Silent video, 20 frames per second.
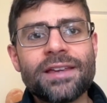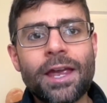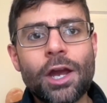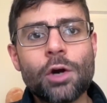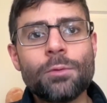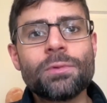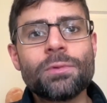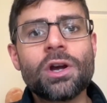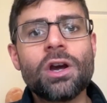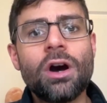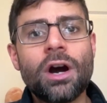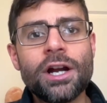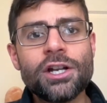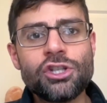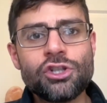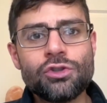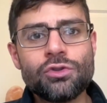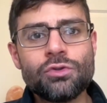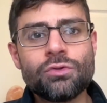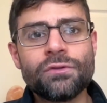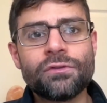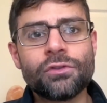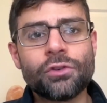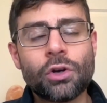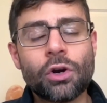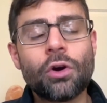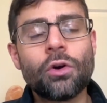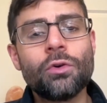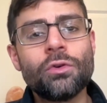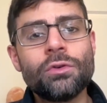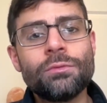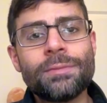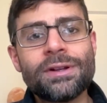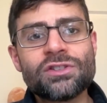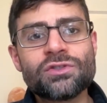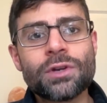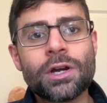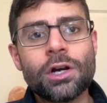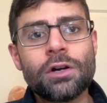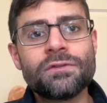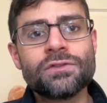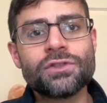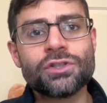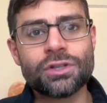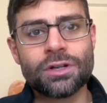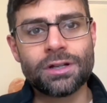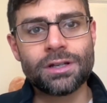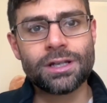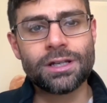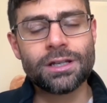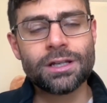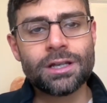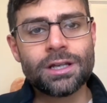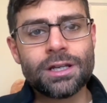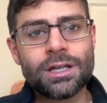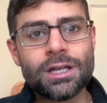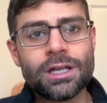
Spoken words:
to help guide you through your own mental health journey.